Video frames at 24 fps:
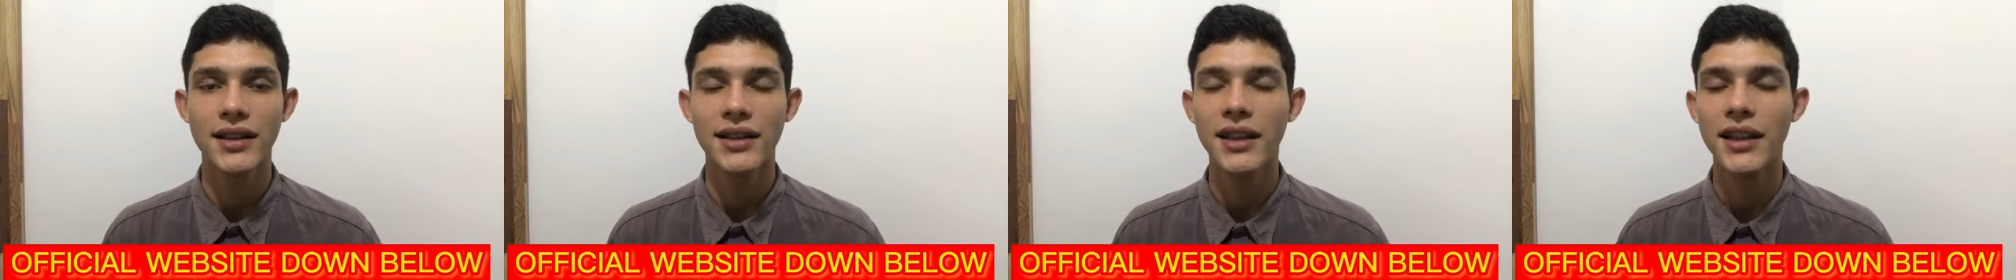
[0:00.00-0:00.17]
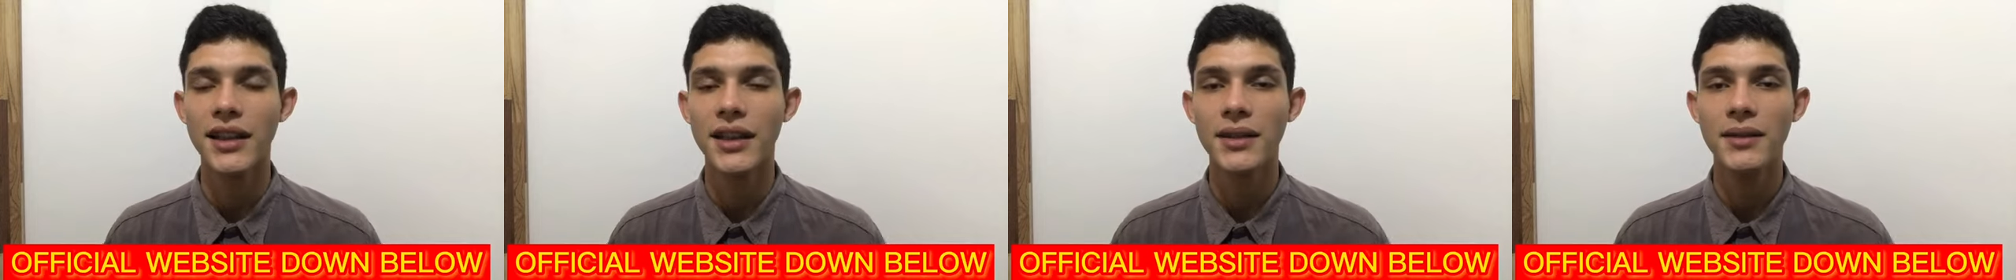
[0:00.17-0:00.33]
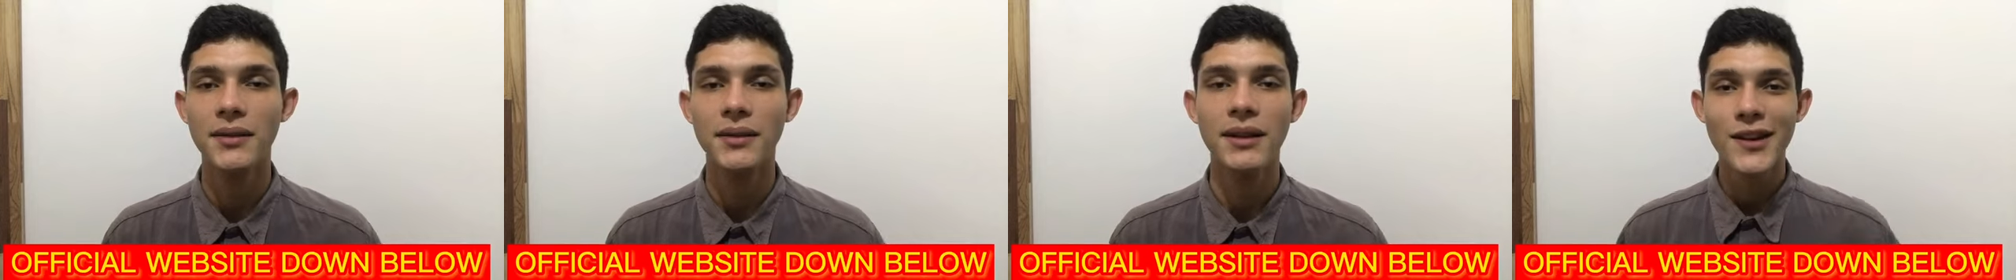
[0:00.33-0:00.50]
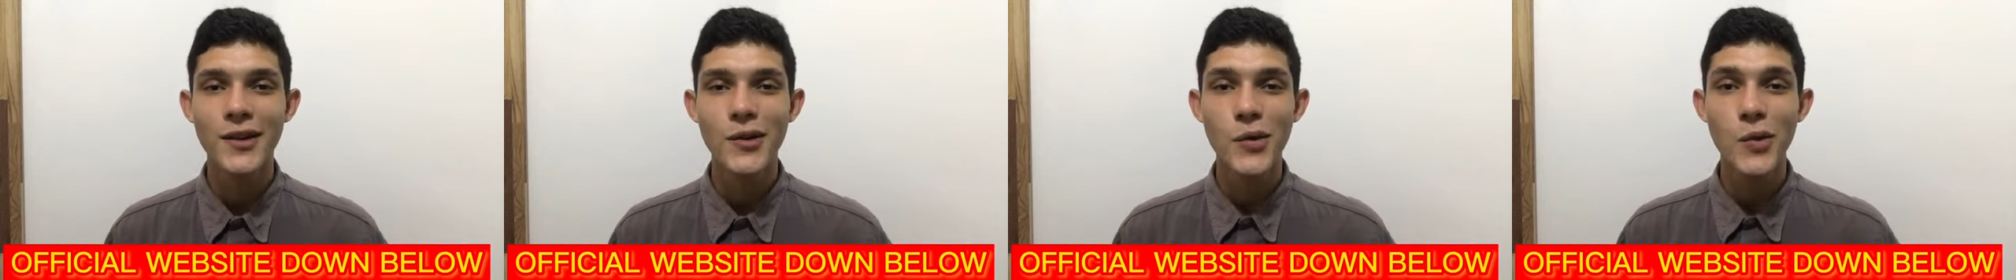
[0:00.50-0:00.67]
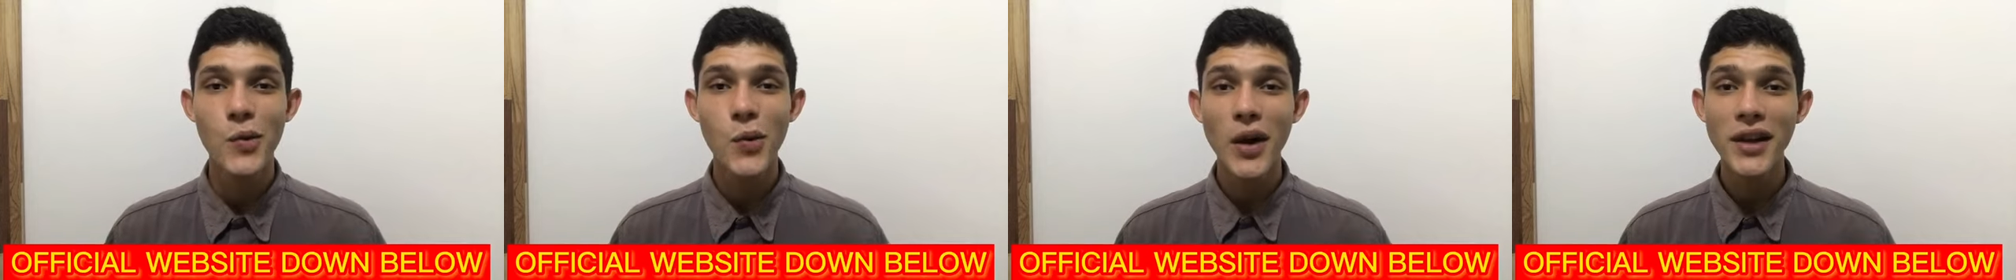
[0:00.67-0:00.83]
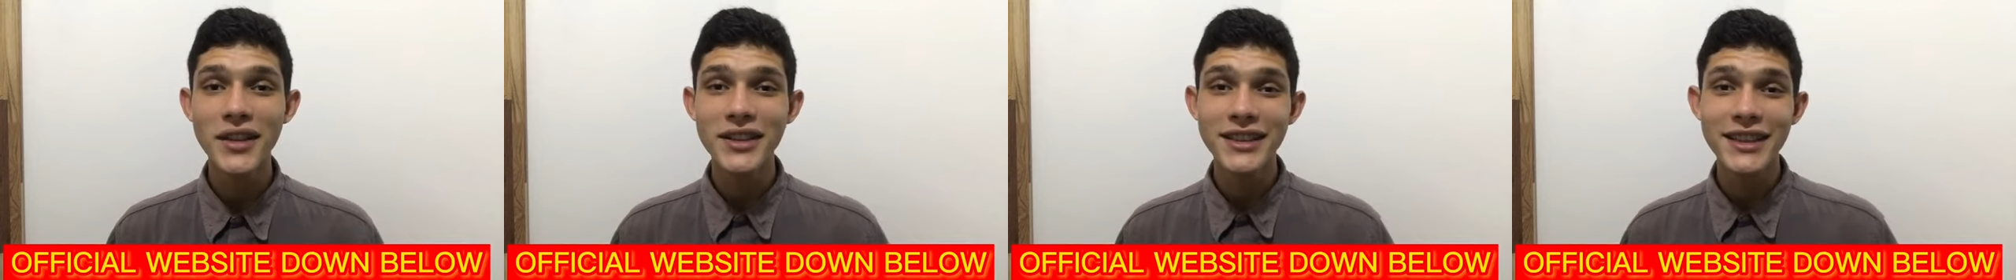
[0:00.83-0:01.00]
Okay,
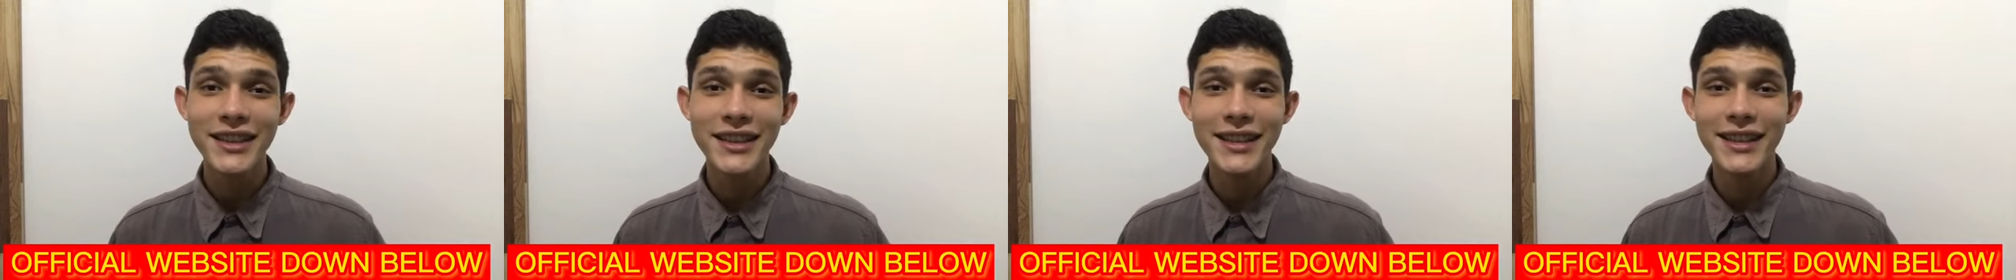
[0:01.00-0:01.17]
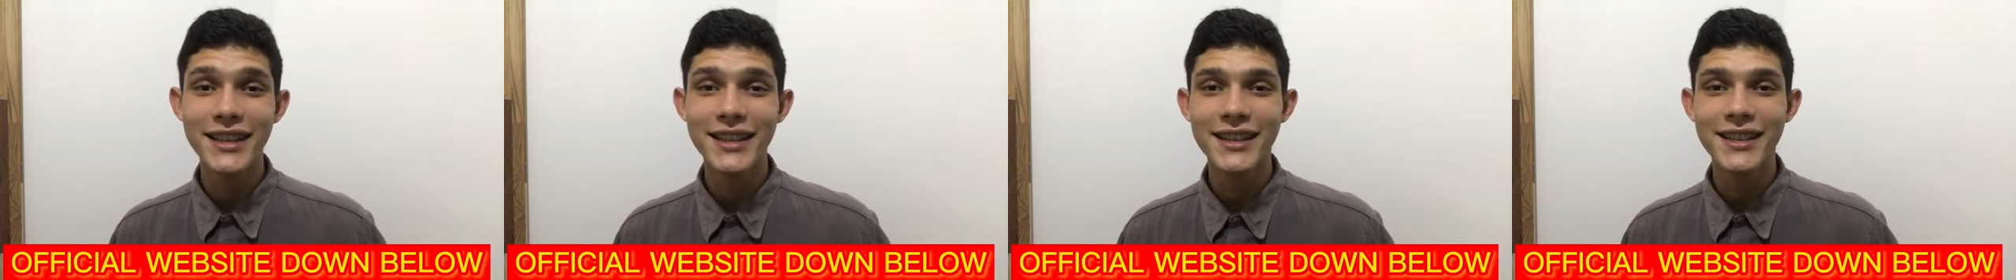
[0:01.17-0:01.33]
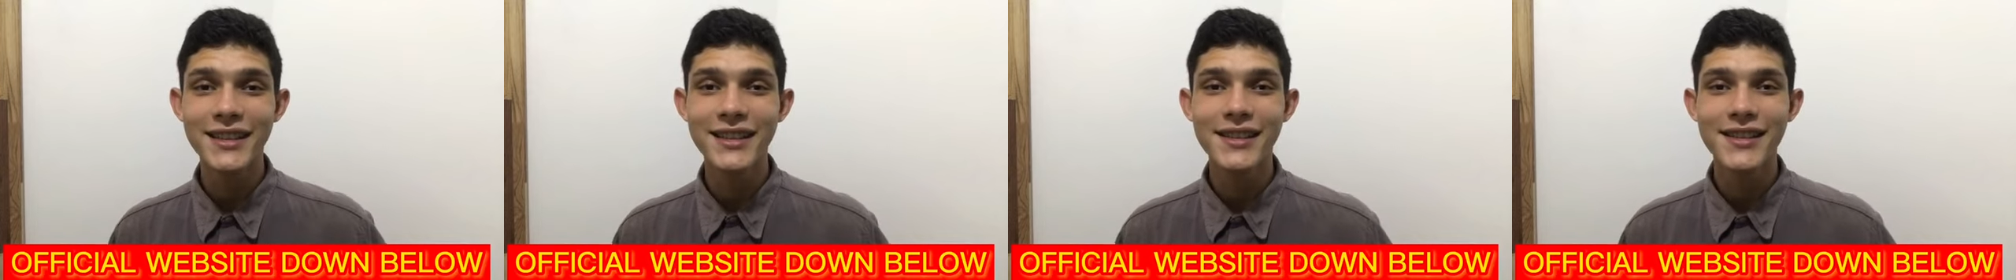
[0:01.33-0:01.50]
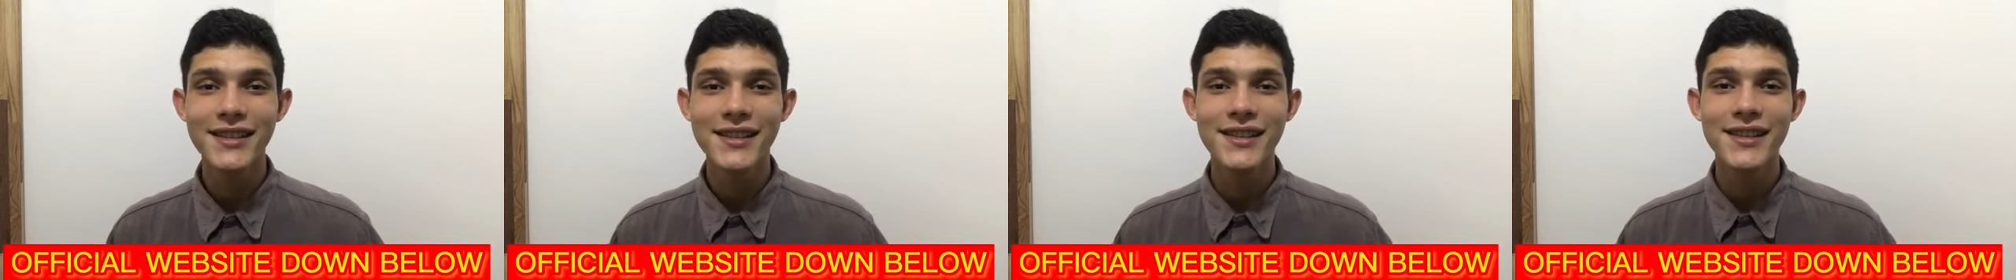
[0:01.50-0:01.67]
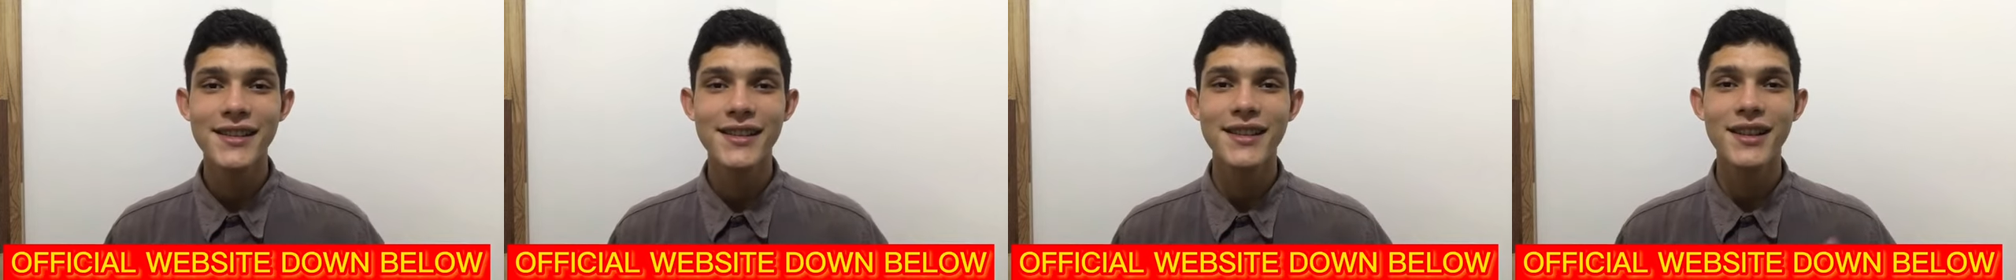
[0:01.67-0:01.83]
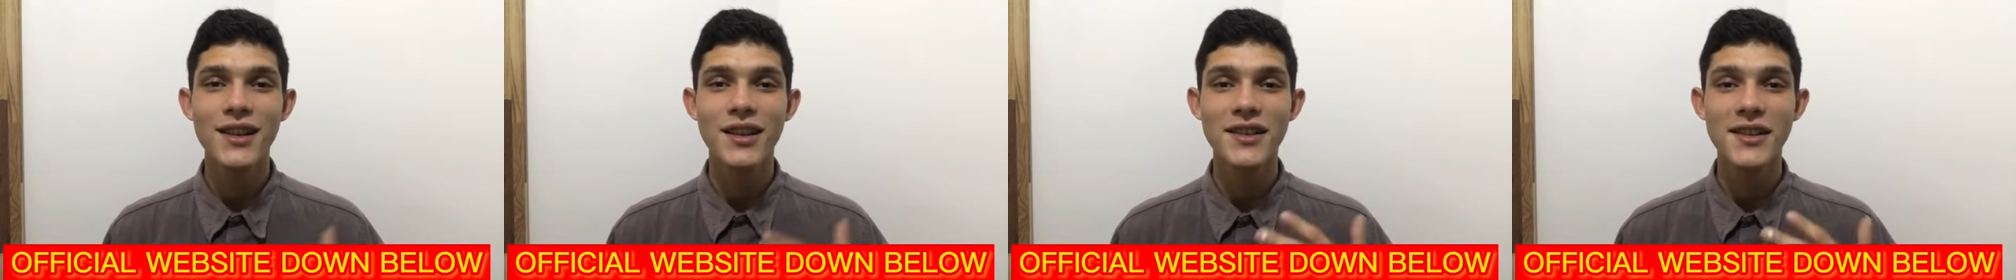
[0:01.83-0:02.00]
what is